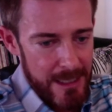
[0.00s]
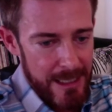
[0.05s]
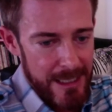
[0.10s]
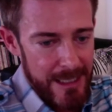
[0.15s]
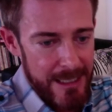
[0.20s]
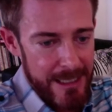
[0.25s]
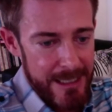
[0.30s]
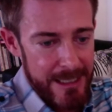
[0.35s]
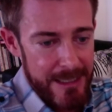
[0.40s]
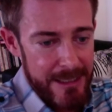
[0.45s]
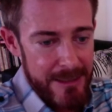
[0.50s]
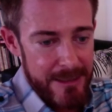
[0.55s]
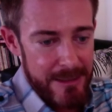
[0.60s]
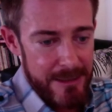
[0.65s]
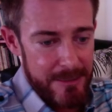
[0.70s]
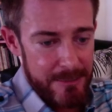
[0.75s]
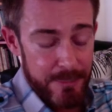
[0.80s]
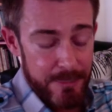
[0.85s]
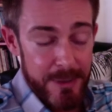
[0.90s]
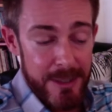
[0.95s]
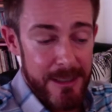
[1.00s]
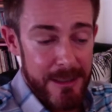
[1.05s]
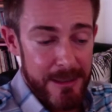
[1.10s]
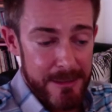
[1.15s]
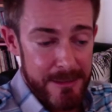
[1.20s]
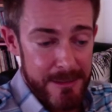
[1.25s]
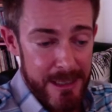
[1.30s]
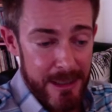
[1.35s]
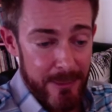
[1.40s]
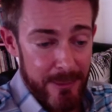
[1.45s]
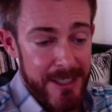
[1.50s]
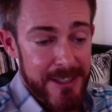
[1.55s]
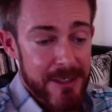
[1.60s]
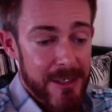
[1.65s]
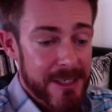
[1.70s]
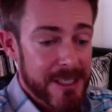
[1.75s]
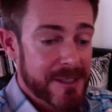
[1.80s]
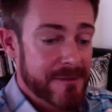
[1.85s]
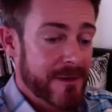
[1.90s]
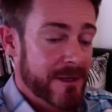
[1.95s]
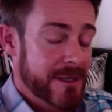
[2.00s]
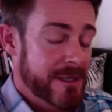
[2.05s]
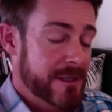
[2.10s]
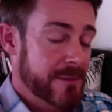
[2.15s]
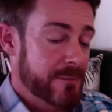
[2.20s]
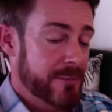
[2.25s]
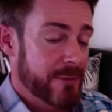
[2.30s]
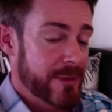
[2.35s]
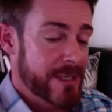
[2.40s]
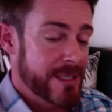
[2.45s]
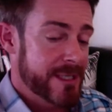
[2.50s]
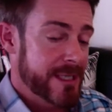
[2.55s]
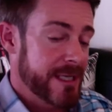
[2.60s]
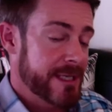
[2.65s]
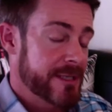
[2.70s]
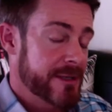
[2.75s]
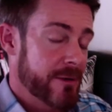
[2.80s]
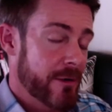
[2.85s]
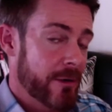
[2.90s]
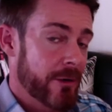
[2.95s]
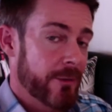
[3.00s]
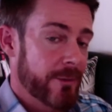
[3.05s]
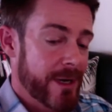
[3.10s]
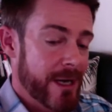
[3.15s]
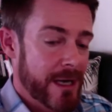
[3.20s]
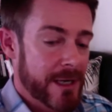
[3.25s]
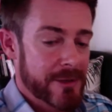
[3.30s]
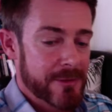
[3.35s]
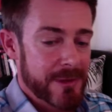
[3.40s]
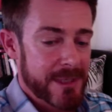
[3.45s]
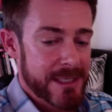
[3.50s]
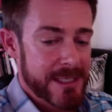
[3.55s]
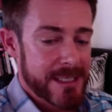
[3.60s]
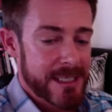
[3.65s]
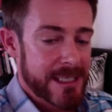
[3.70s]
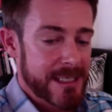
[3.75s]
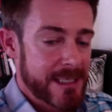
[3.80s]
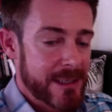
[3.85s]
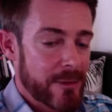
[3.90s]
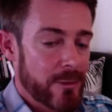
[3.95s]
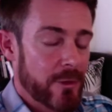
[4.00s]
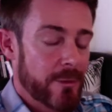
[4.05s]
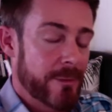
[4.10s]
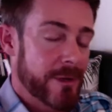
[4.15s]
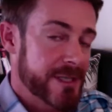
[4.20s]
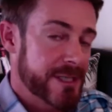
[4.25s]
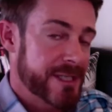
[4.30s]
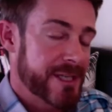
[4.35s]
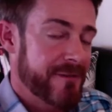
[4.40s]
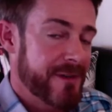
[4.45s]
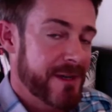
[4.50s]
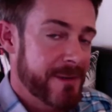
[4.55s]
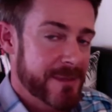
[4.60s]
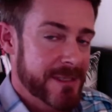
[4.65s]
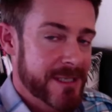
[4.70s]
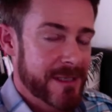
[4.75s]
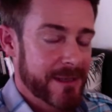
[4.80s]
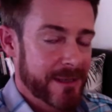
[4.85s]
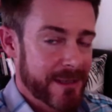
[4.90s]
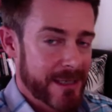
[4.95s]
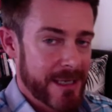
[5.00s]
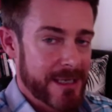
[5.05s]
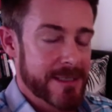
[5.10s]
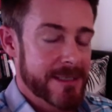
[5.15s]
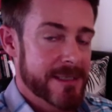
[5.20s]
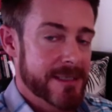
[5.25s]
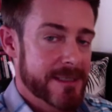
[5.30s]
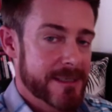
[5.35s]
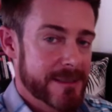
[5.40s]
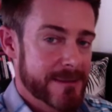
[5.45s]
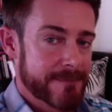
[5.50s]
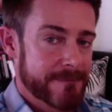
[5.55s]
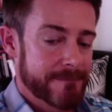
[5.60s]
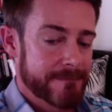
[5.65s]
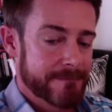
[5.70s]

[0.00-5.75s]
Erectile dysfunction precedes coronary artery disease in almost 70% of cases.